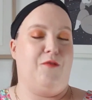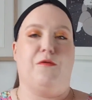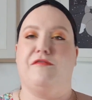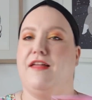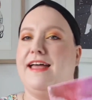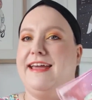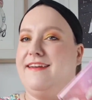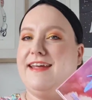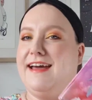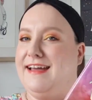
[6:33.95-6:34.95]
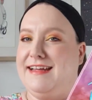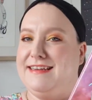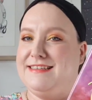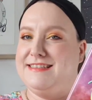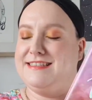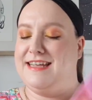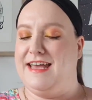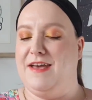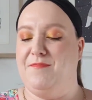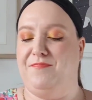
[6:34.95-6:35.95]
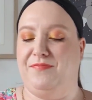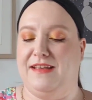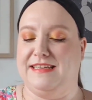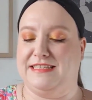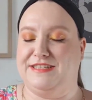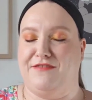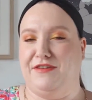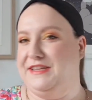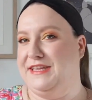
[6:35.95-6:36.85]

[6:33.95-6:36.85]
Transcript: We're flying, and definitely